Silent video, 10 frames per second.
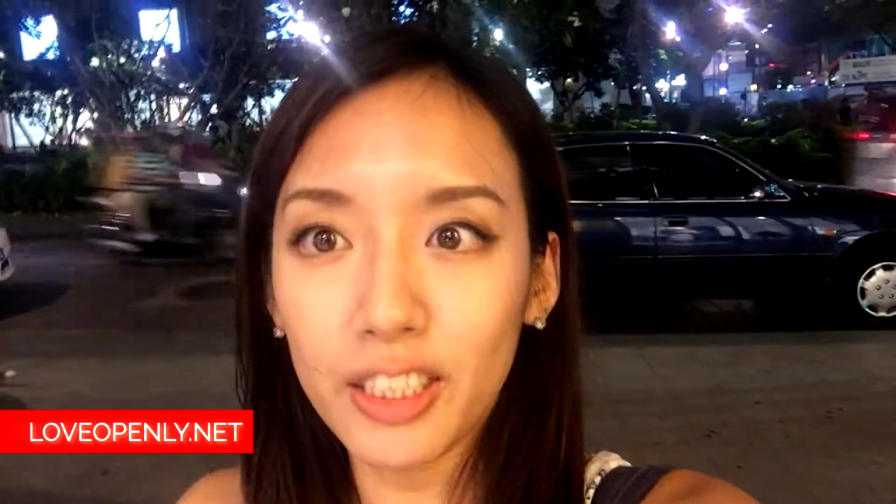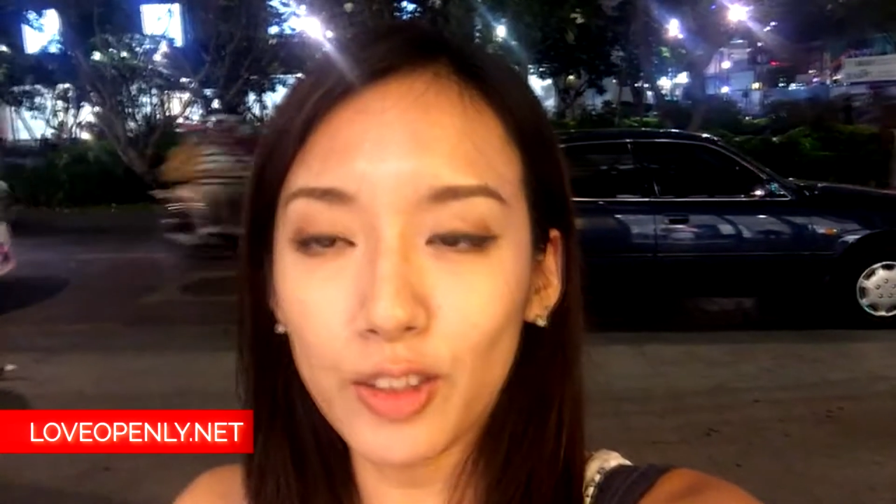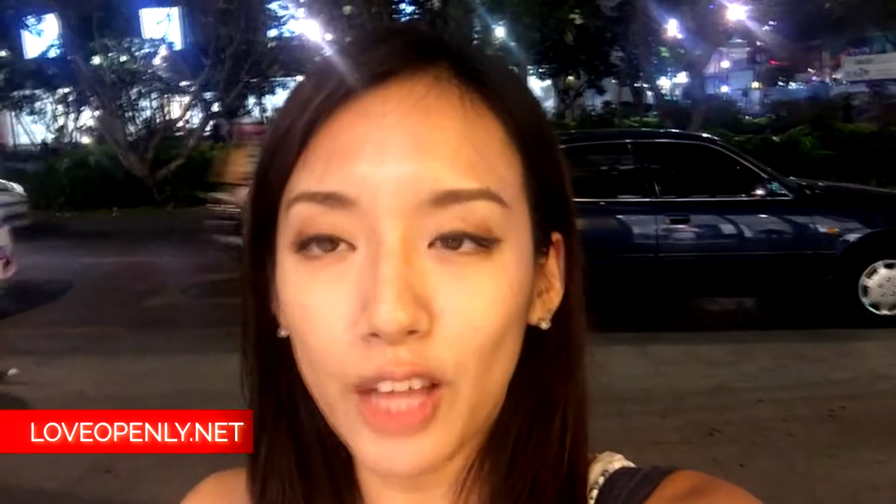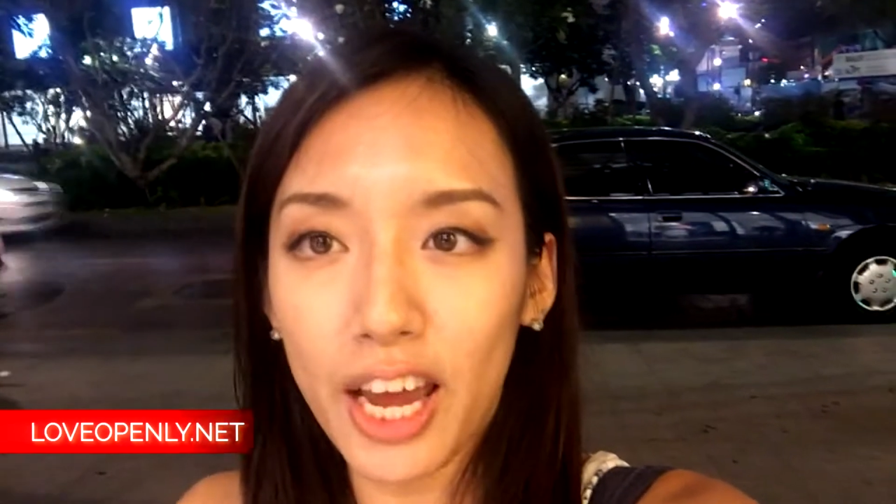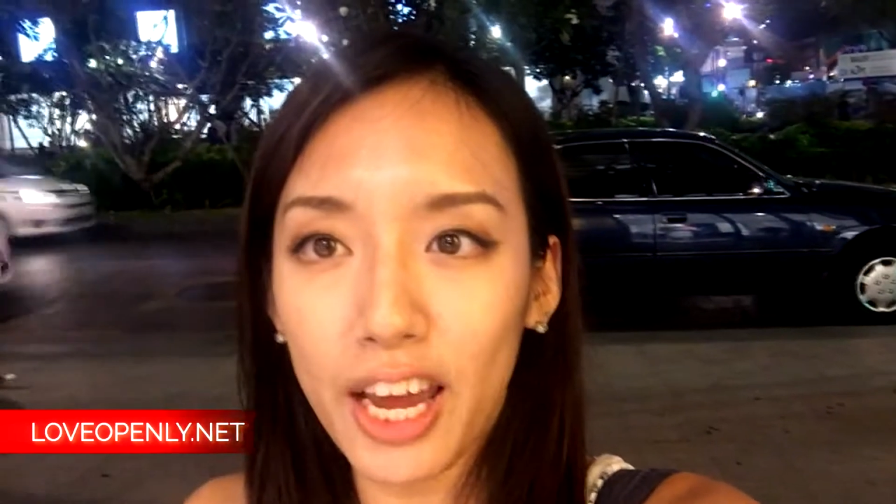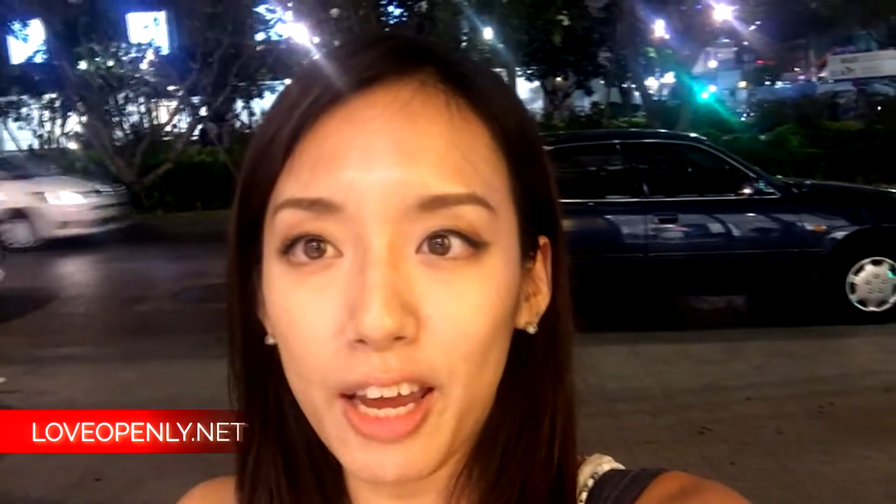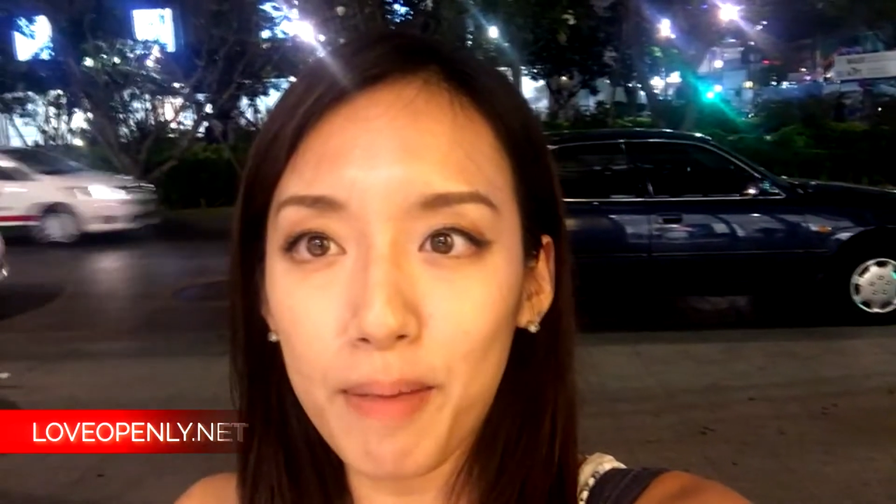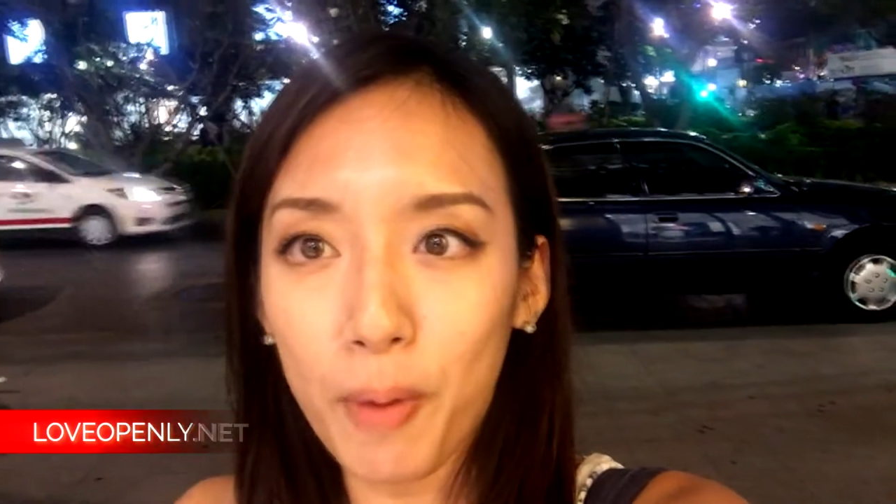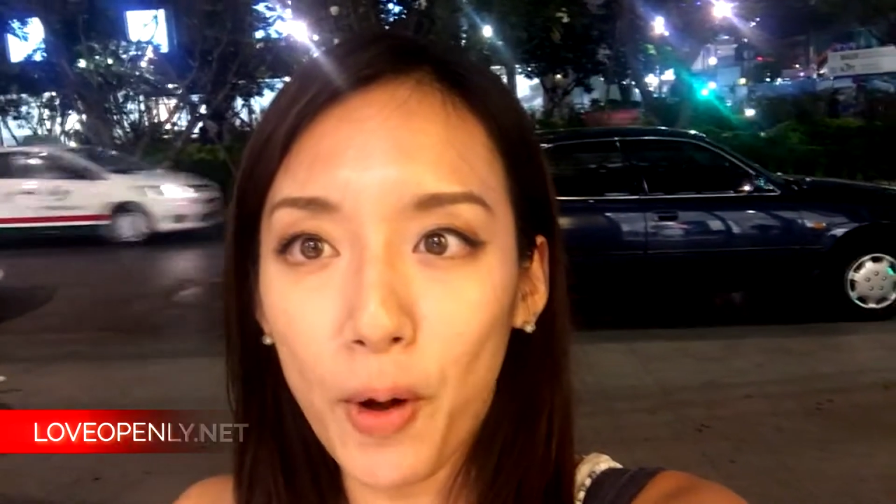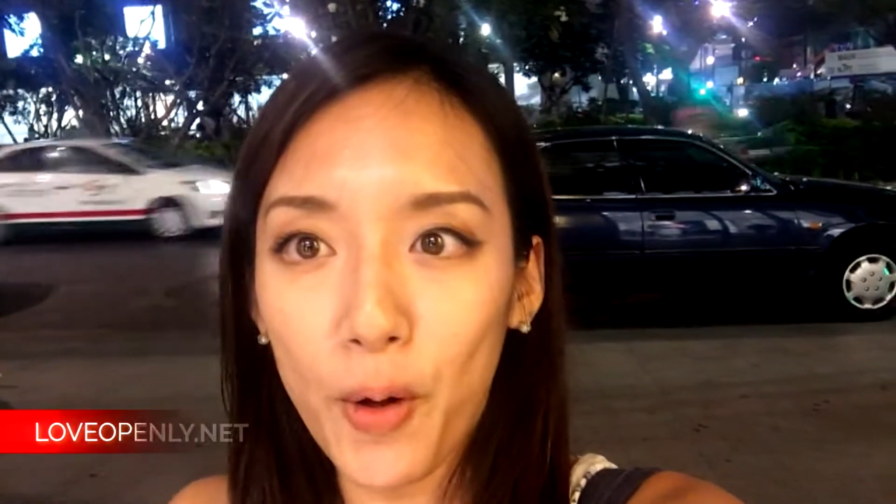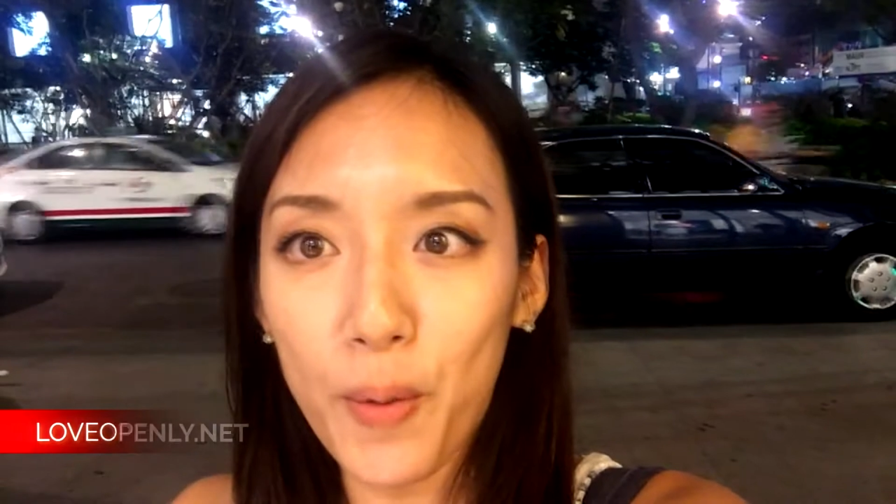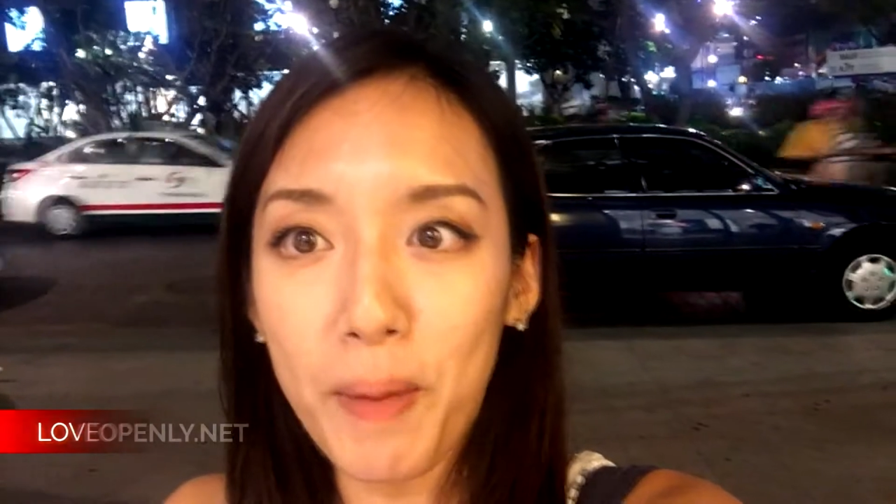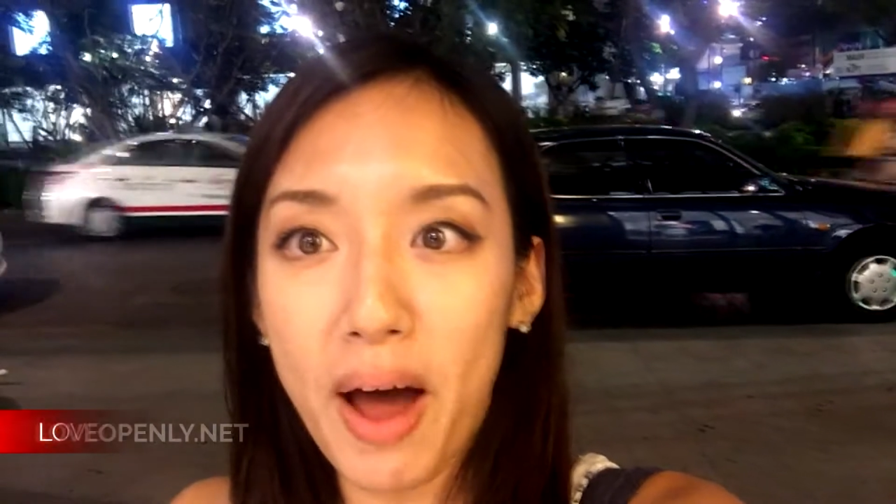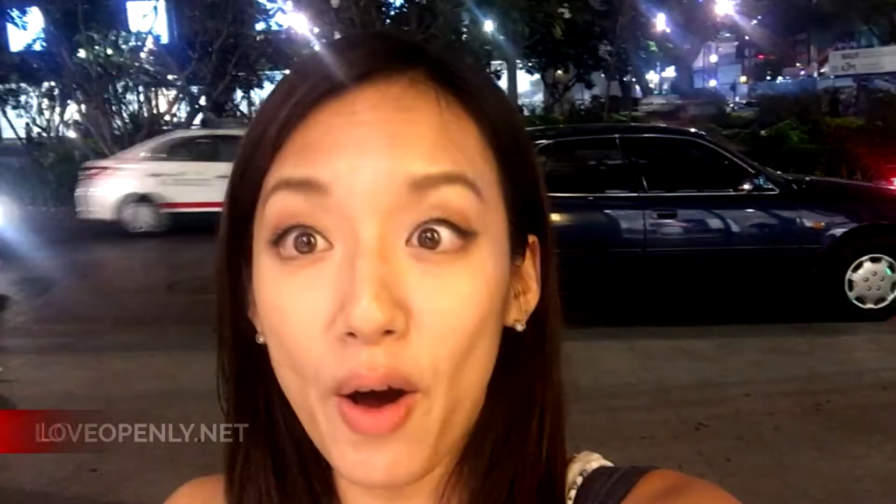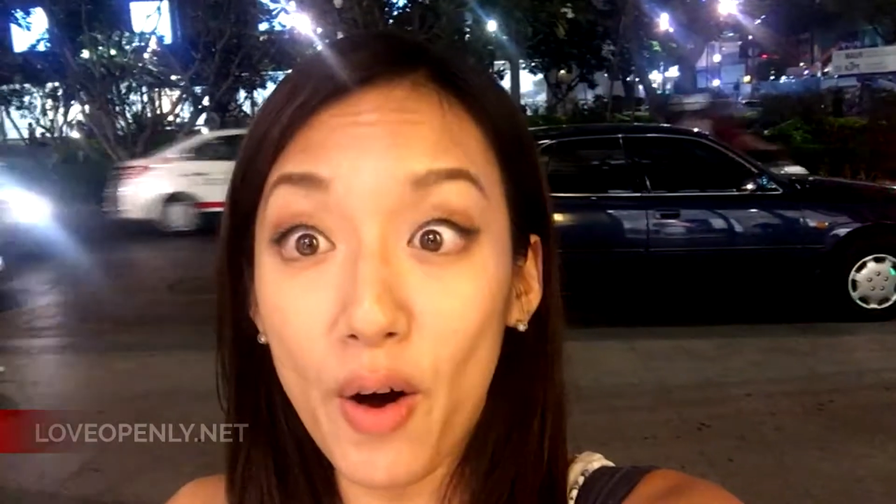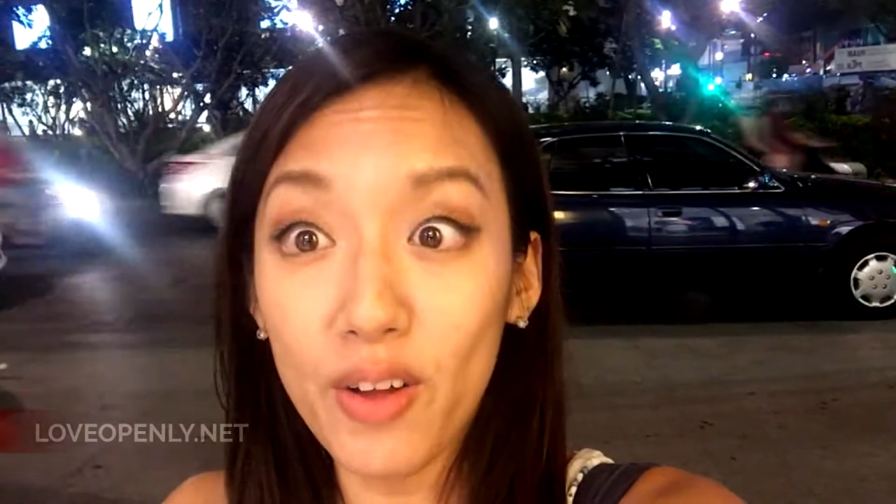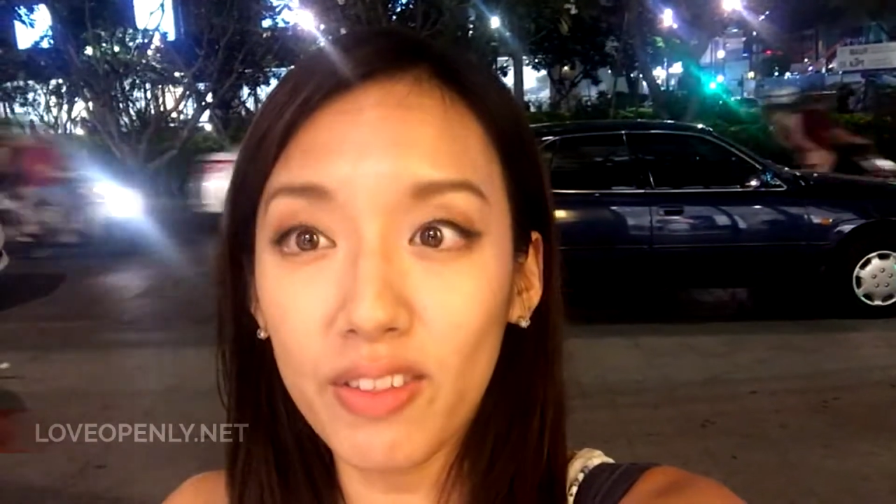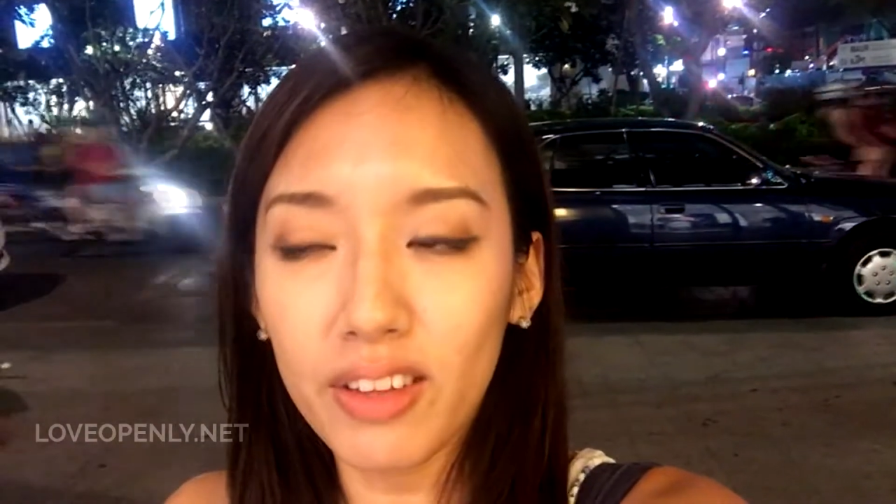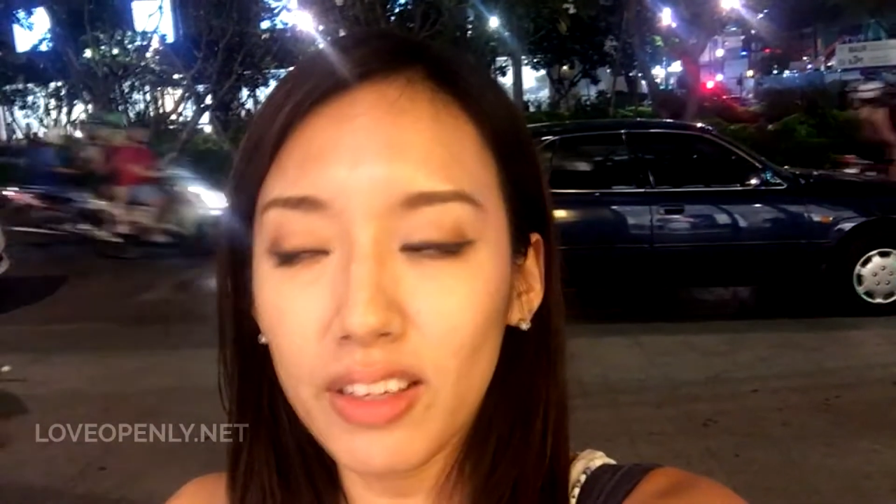today, but on my own.